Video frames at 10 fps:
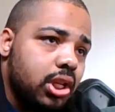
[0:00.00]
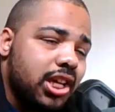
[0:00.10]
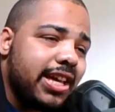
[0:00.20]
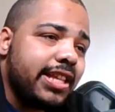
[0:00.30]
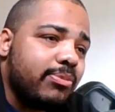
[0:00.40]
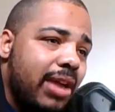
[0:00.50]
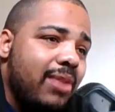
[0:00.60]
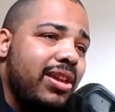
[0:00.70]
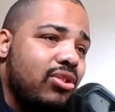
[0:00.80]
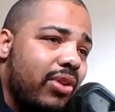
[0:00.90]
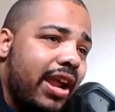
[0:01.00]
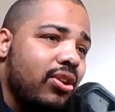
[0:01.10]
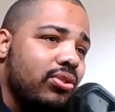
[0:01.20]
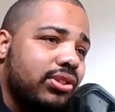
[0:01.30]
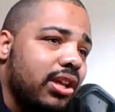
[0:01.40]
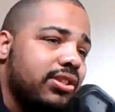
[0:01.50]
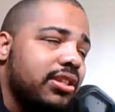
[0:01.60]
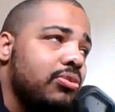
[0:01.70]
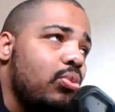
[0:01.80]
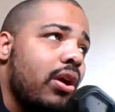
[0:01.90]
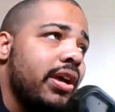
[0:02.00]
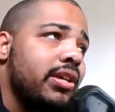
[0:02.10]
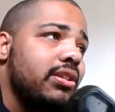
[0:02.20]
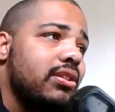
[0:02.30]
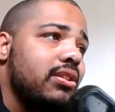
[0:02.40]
Guess maybe Kratos doesn't want